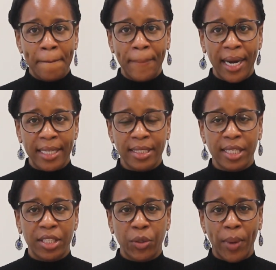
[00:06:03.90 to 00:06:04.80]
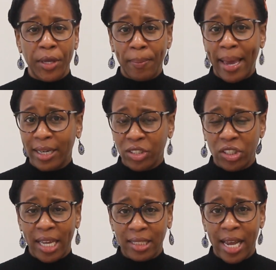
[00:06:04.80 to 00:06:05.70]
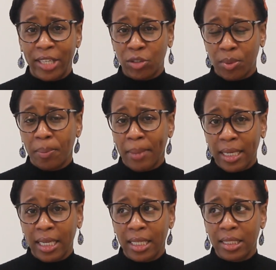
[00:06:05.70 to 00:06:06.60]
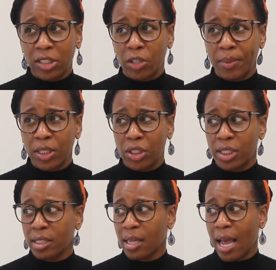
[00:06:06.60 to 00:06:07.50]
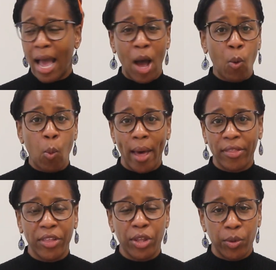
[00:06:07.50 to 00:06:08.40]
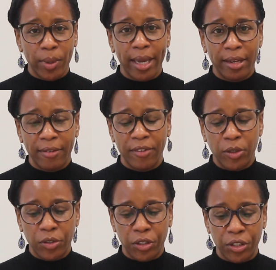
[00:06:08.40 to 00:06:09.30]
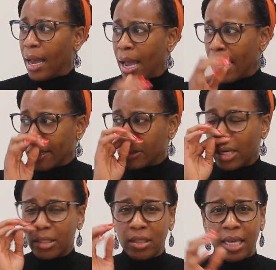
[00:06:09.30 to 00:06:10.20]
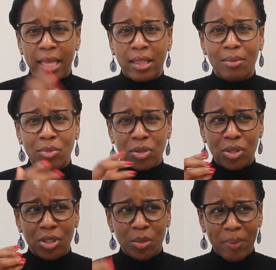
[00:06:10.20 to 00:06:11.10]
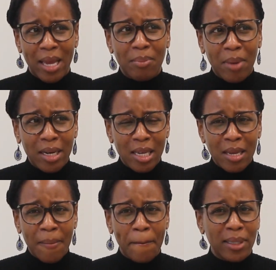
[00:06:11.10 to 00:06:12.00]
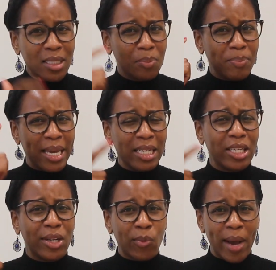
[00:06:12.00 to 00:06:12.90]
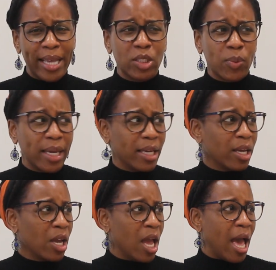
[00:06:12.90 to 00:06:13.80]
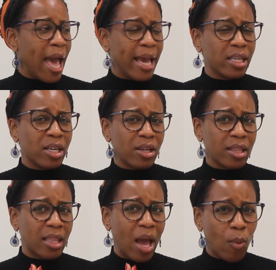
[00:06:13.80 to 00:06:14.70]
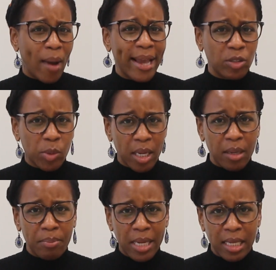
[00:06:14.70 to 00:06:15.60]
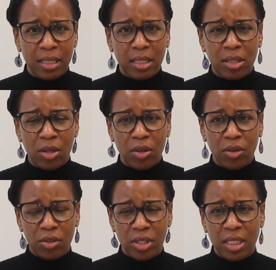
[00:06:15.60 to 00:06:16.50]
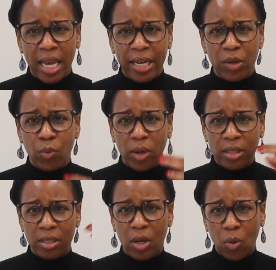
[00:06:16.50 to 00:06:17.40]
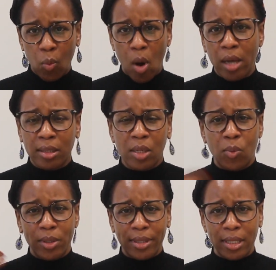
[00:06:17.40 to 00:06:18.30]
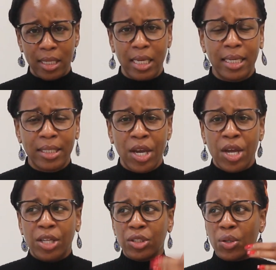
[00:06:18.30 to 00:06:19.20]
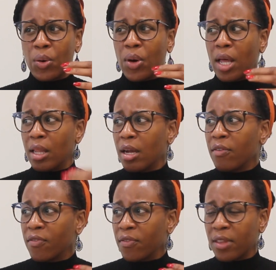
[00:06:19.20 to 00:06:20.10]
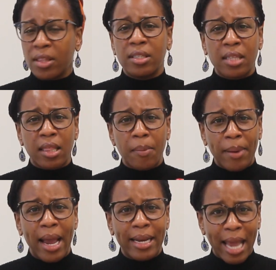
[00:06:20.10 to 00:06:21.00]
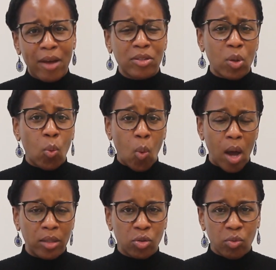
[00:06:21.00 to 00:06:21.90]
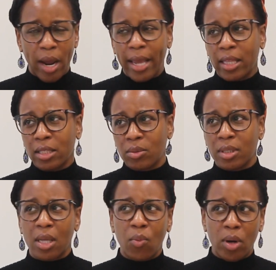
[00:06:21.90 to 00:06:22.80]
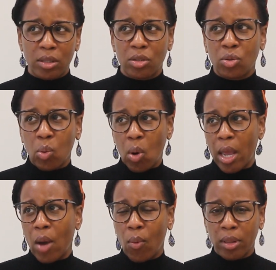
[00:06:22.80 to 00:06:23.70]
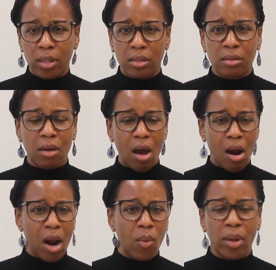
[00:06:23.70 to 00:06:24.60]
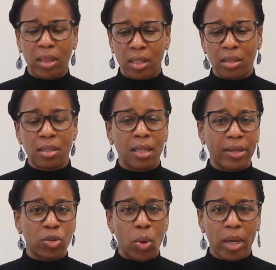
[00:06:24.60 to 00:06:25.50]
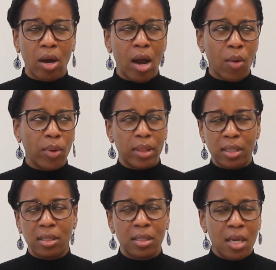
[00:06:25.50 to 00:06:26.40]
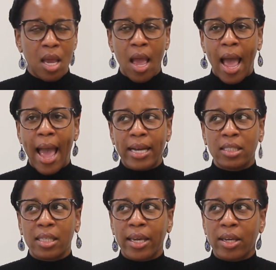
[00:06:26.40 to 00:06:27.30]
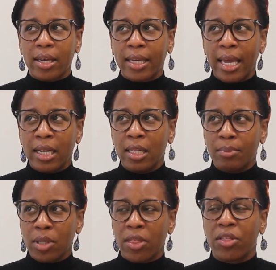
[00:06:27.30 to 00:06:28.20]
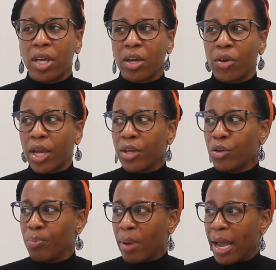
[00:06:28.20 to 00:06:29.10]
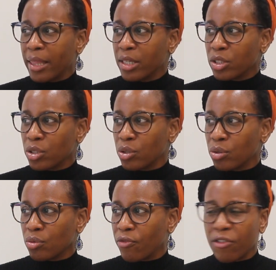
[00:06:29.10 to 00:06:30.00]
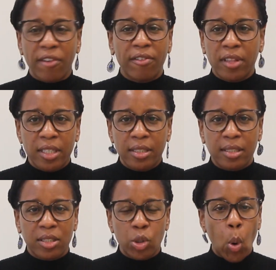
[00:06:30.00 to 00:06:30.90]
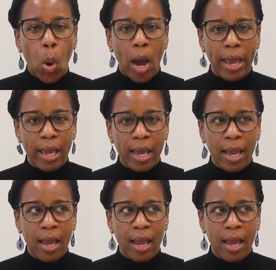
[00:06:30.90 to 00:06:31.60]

but the way you manage that tangible money determines how wealthy you get in the future. I try to get them to spend money, but spend it in a wise way. And that wise way means deciding what's a want and what's a need. So a lot of the things that they buy now is a want, right? It's because I want this toy, I want this car, I want this like toy car, I want this. And it's like getting them to think, okay, you buy this frivolous toy,